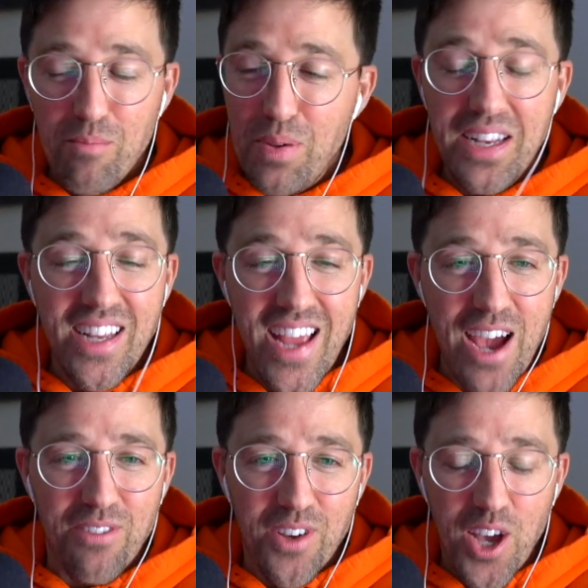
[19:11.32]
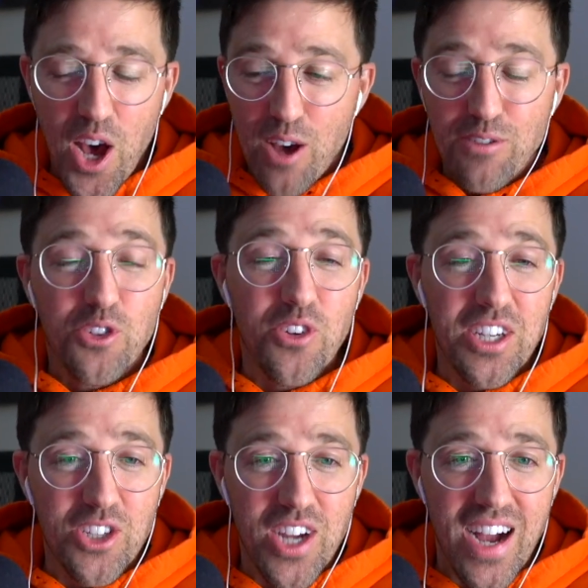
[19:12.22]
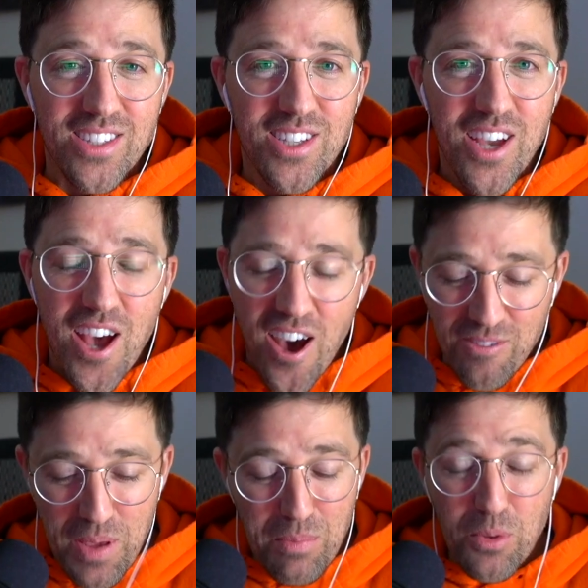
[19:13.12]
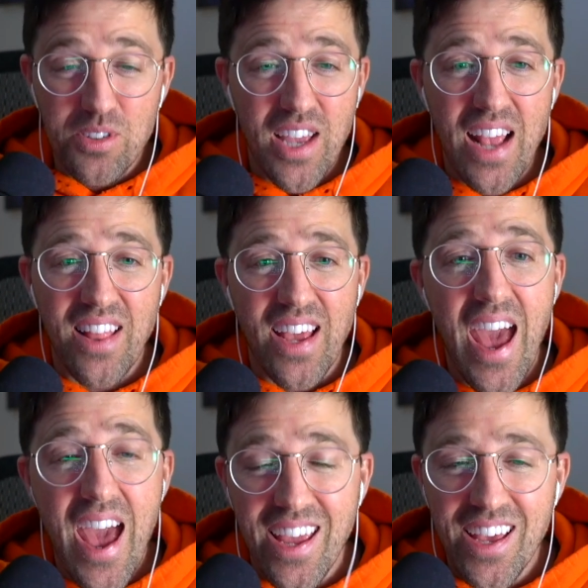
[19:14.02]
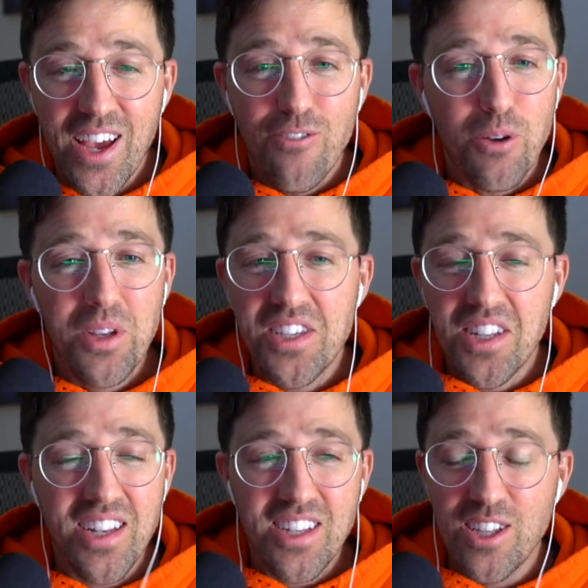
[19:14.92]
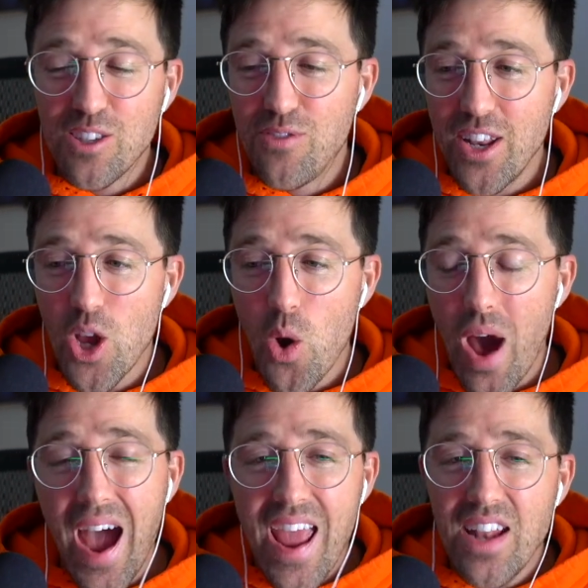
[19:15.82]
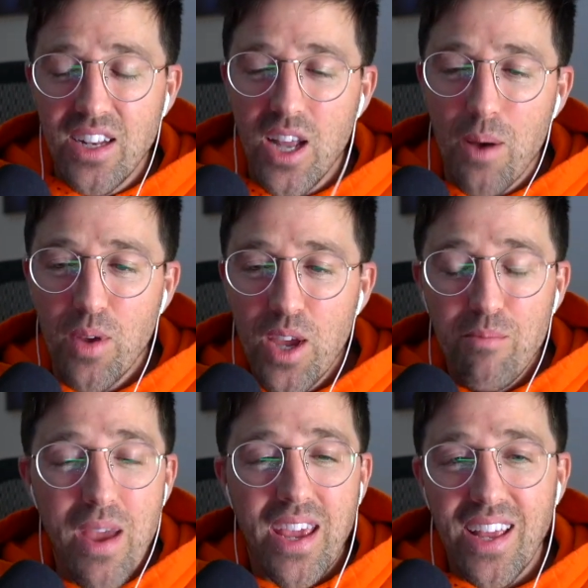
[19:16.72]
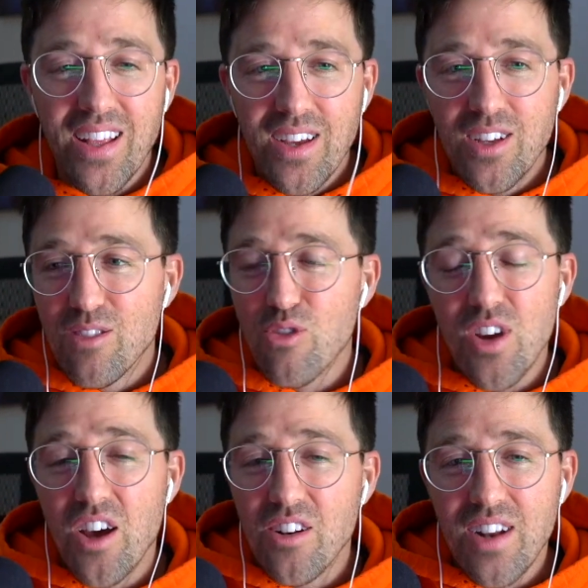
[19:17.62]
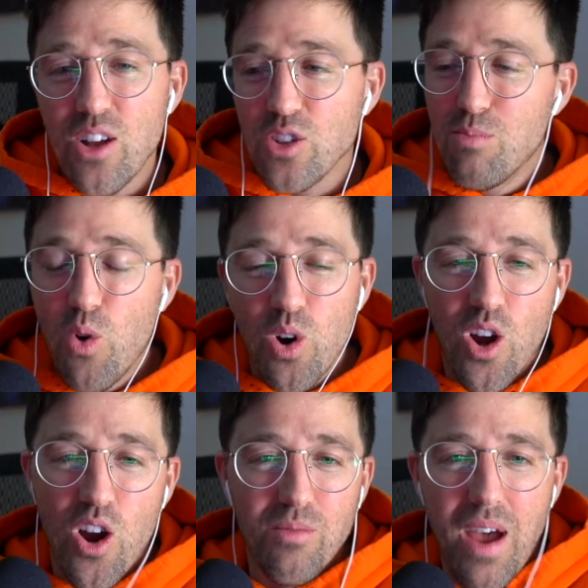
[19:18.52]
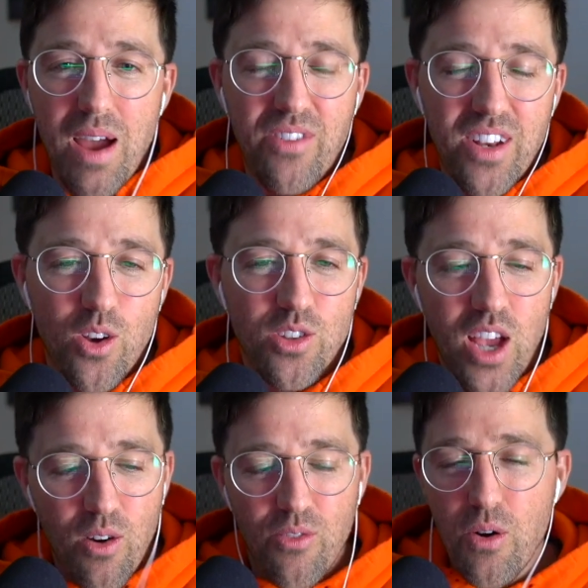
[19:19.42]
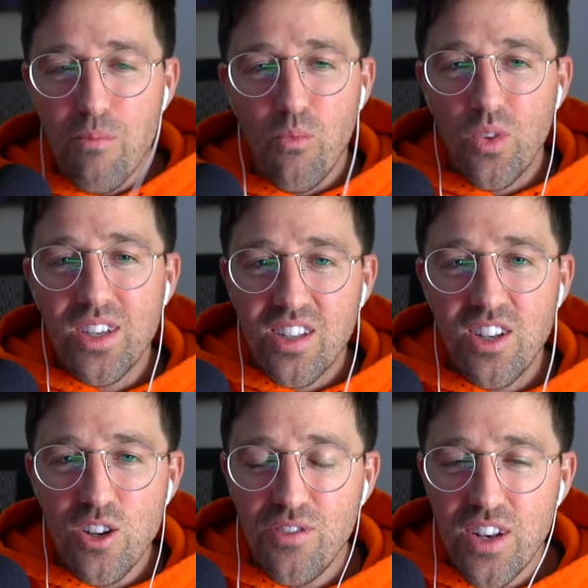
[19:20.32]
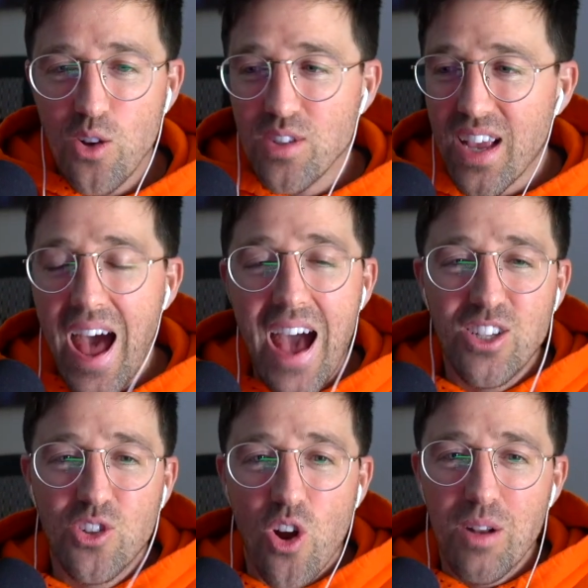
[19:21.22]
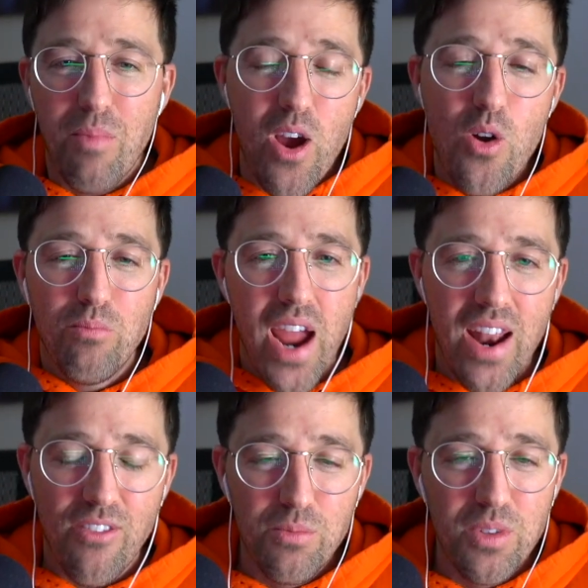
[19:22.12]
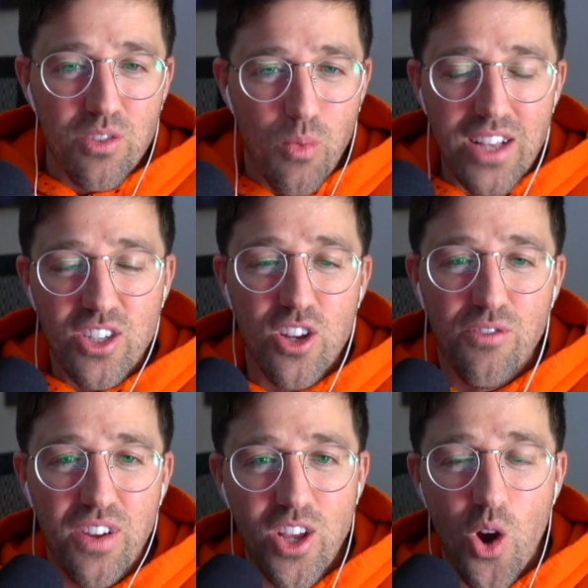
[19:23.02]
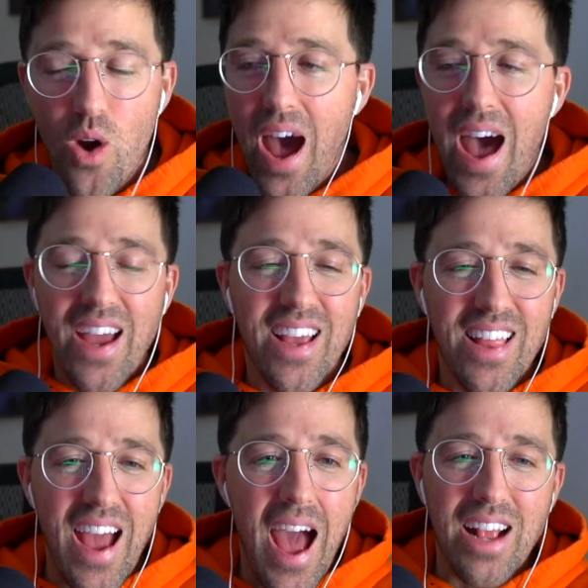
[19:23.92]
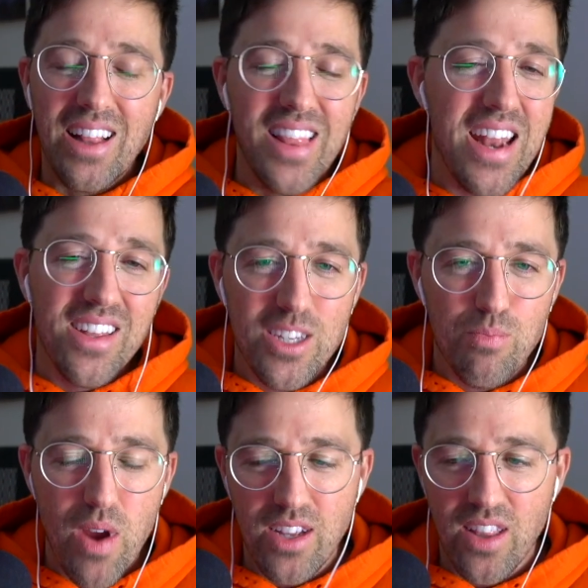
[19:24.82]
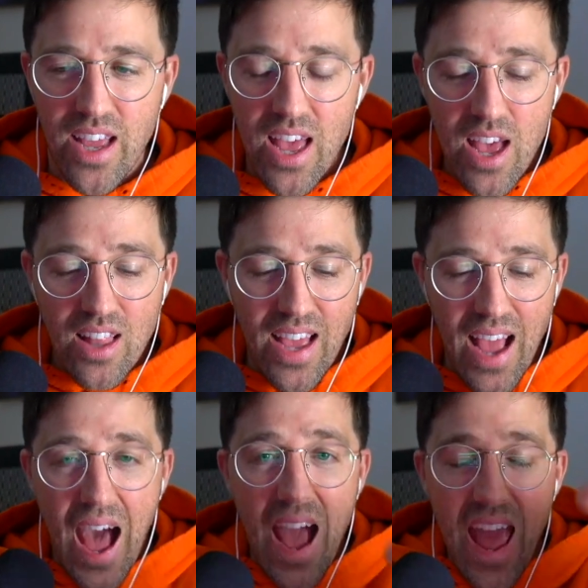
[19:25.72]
pdf of screenshots of people saying like hey from listening to this video i ended up making $300 more on my videos. From listening to your videos, like I started my own brand. From this watching your video, I I, I landed this brand deal. Like like I